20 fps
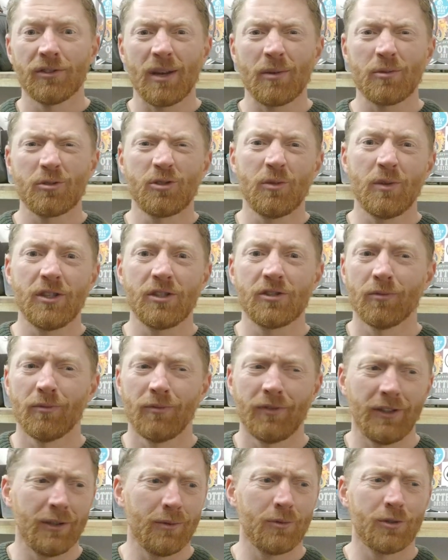I was doing
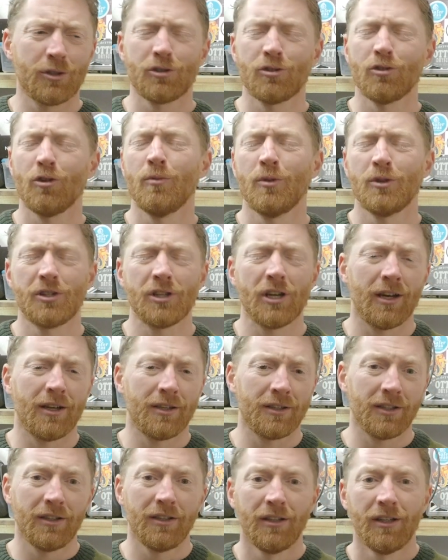something that was so much
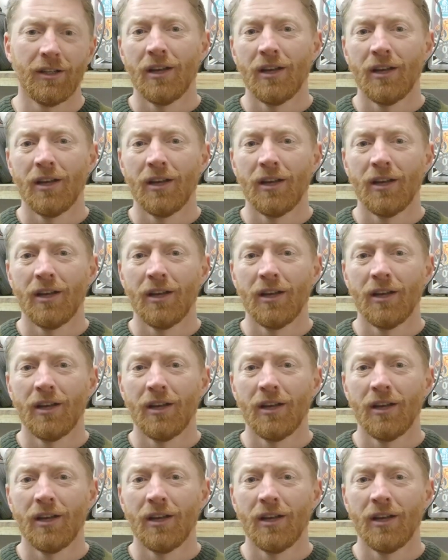harder,